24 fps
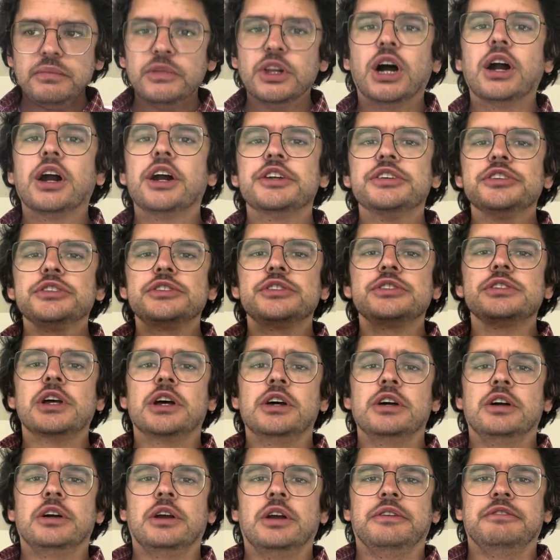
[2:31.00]
are
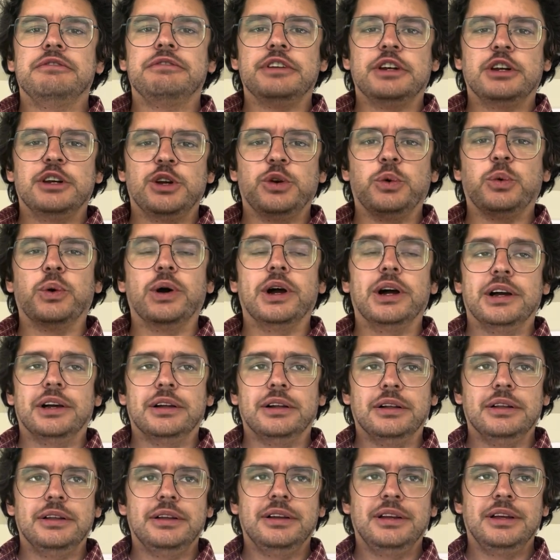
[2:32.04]
sung very
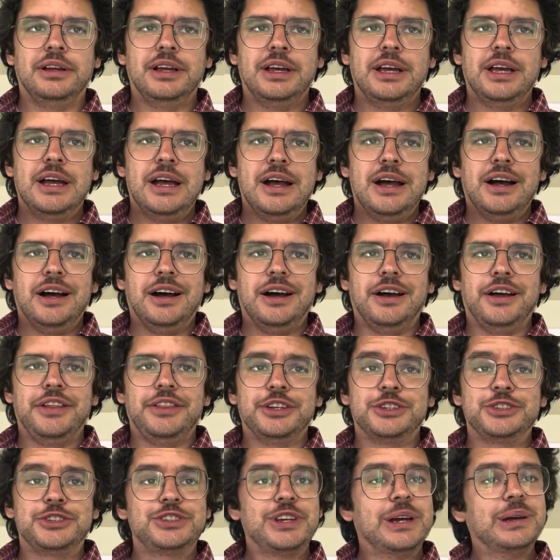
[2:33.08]
well. The
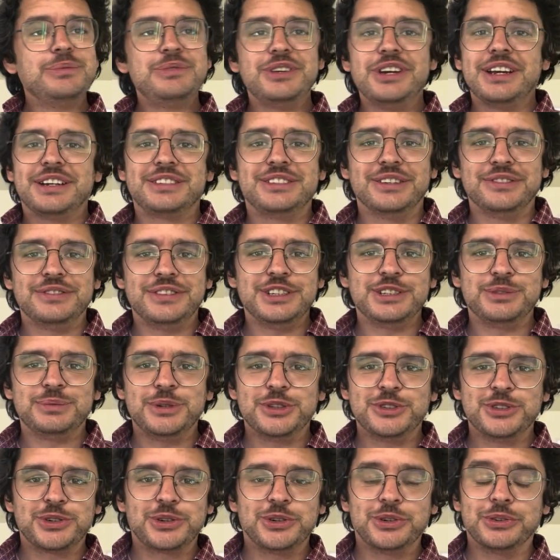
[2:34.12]
subject of these
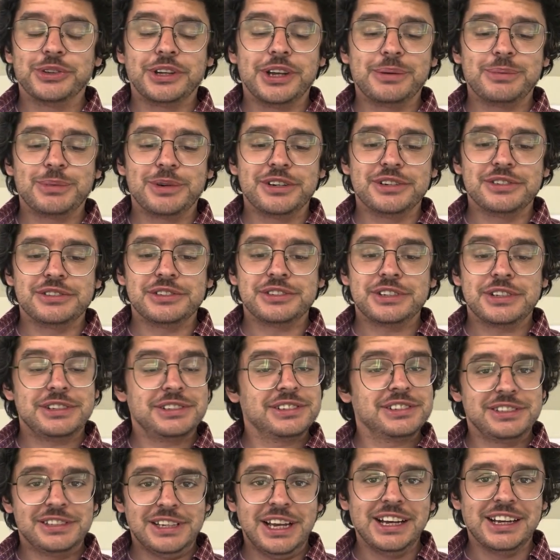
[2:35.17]
musical numbers
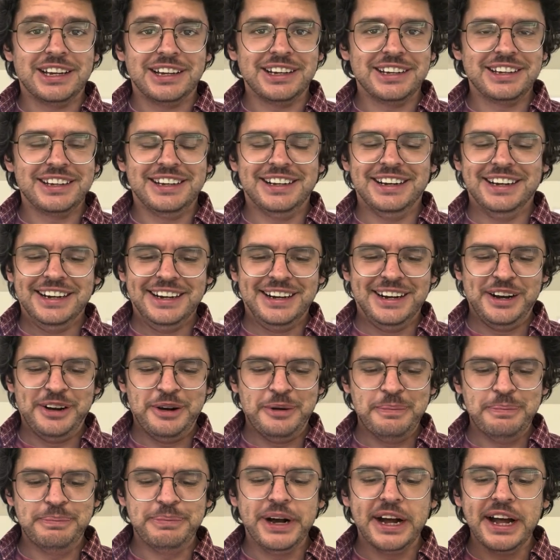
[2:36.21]
suck,
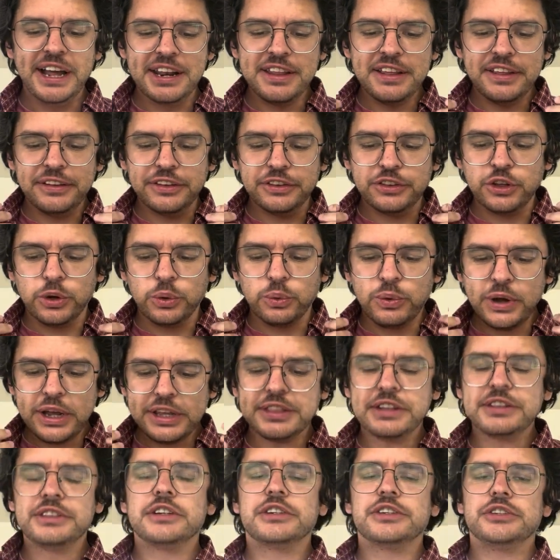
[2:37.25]
but the way
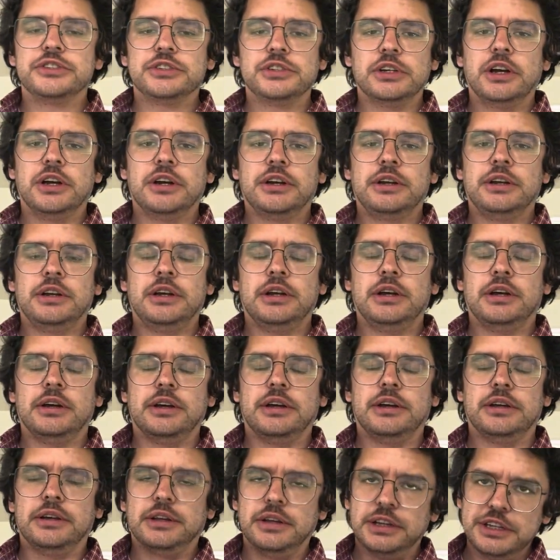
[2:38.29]
that they're sung,
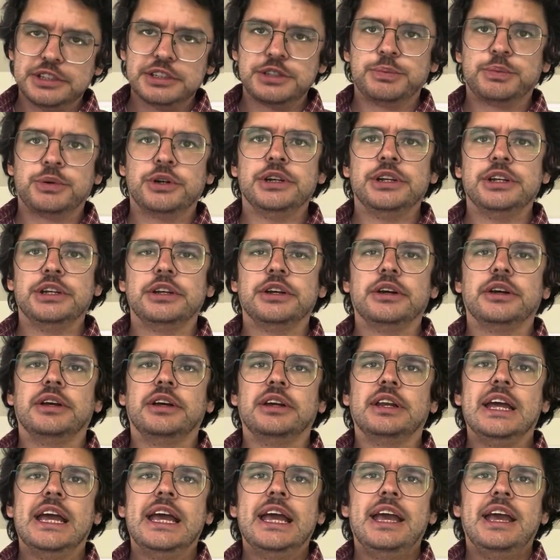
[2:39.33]
it's pretty
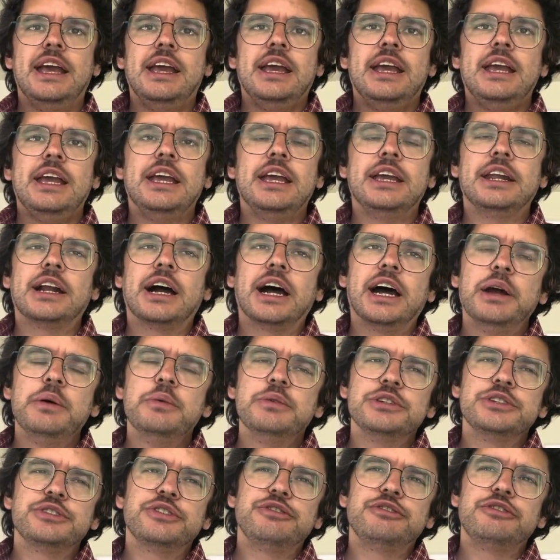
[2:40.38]
good. And I
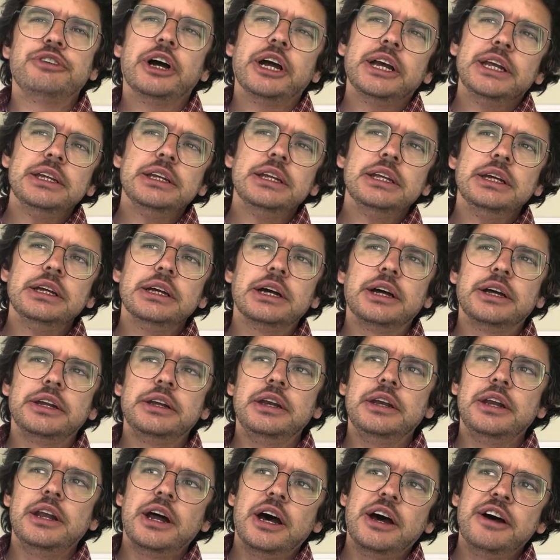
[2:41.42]
was finding
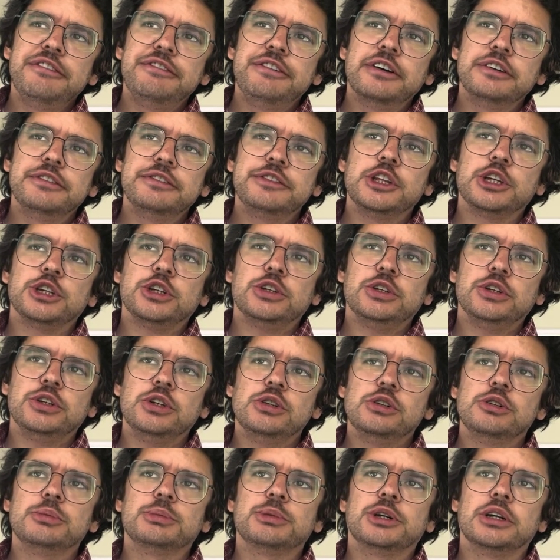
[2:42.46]
enough of the
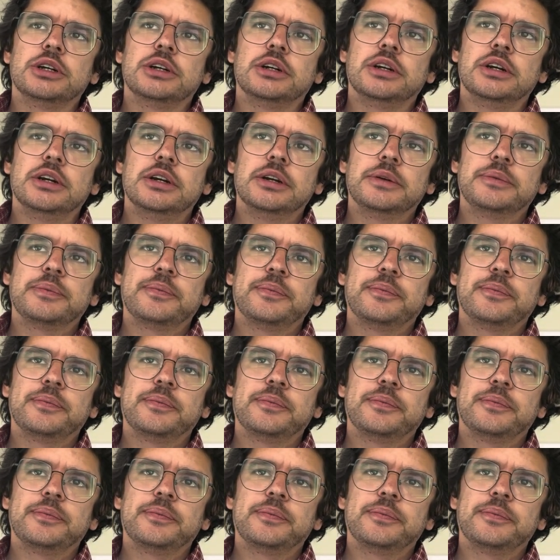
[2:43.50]
humor